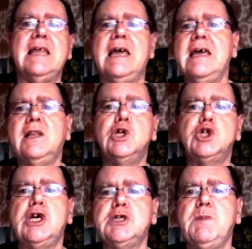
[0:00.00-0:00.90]

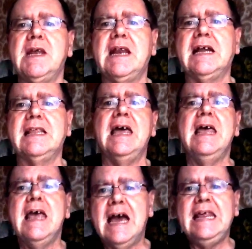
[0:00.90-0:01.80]
Shakespearean actor, and
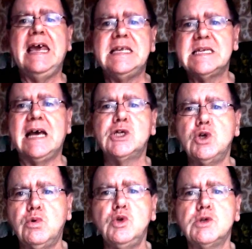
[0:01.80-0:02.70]
he exacts a
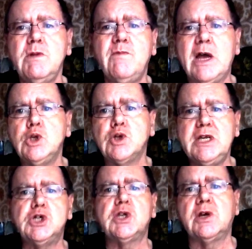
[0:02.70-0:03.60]
gruesome revenge on each of the
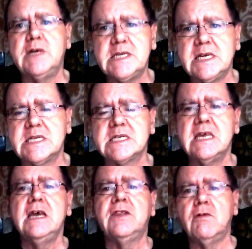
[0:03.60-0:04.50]
critics
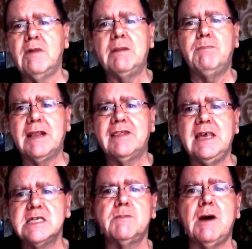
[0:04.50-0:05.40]
that write bad things
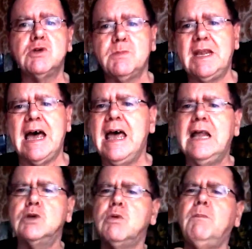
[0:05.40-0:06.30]
about him. And that, there's
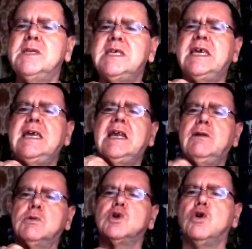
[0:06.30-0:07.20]
one particular, there was a
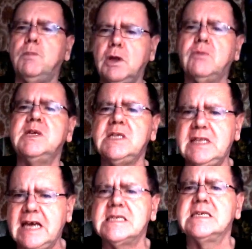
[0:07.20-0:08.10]
couple of grisly
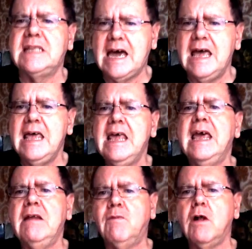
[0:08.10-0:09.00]
deaths in that
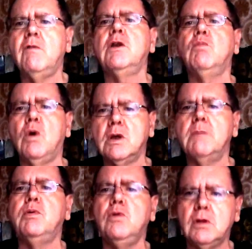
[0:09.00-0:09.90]
involving one at
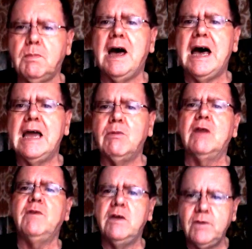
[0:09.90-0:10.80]
Poodle Pie. Well, if
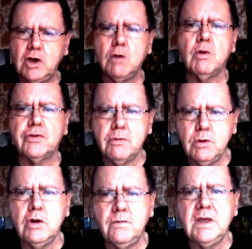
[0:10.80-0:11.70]
you know what the
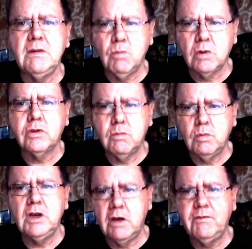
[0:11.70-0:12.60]
movie, what, you know,
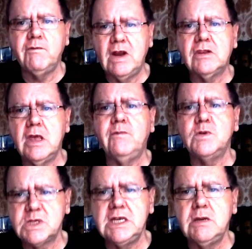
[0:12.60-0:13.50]
if you've seen
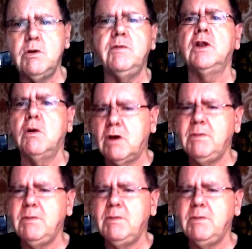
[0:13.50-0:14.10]
the movie, you'll know what I mean.